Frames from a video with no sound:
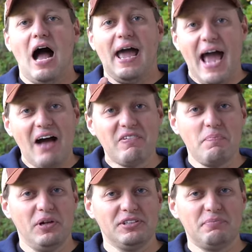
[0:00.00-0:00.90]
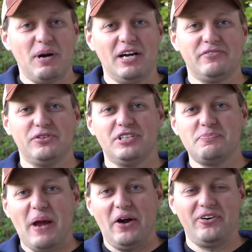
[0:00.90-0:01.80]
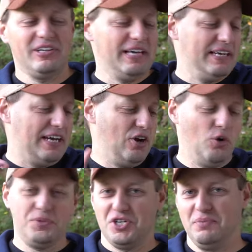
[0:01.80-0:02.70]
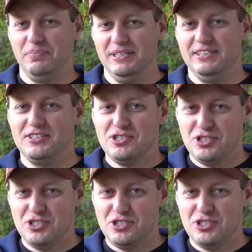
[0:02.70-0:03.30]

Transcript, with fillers: I have a build in mind for this barrel and I hope to complete it